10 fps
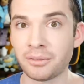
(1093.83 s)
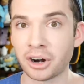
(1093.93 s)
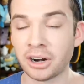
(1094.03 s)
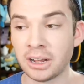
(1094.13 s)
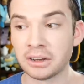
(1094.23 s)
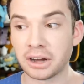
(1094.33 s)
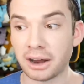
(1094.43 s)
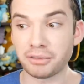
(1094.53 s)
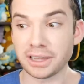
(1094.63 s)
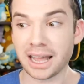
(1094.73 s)
However,
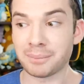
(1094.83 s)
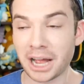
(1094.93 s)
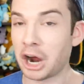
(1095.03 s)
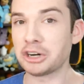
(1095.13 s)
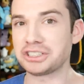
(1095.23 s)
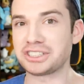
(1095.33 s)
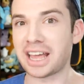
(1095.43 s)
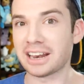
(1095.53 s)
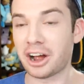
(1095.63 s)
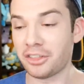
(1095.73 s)
I've really got my
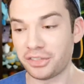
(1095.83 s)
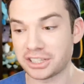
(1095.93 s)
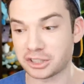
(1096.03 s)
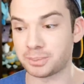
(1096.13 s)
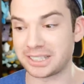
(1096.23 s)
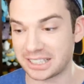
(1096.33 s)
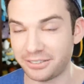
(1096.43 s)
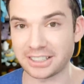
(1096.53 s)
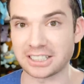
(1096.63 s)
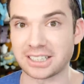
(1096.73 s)
heart set on this
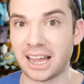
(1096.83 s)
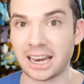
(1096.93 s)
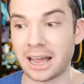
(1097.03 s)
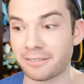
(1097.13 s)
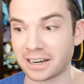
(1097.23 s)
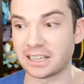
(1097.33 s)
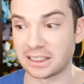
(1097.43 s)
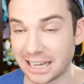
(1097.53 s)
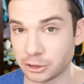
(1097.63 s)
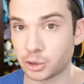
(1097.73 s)
specific design of
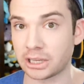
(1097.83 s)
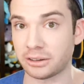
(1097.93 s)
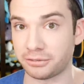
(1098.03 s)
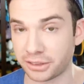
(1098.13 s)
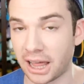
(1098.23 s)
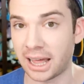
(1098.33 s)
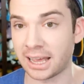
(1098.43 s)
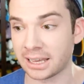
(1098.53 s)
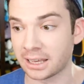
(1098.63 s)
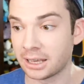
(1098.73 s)
an electric
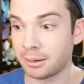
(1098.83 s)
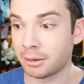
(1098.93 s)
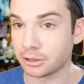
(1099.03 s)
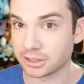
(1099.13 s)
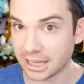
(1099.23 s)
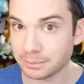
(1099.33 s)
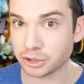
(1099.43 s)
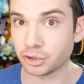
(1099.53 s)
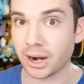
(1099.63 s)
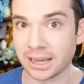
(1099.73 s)
flying
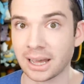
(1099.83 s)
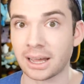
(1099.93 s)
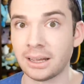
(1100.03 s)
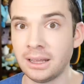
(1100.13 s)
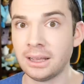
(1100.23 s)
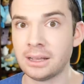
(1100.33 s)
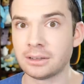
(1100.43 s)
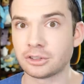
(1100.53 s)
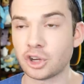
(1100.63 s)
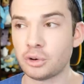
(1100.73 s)
Zebstrika.
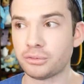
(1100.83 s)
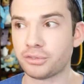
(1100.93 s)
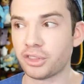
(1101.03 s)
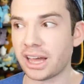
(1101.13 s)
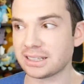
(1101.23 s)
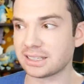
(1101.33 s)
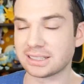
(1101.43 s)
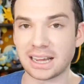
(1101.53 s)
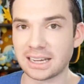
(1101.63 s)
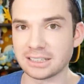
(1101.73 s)
So for
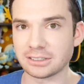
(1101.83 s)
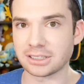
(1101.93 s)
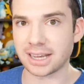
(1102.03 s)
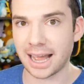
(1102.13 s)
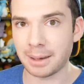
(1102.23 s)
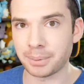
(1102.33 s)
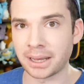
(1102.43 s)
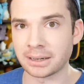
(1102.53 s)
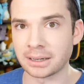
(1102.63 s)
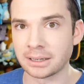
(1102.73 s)
that design to
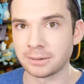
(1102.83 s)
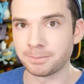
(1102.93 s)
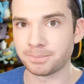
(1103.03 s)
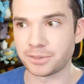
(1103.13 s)
happen,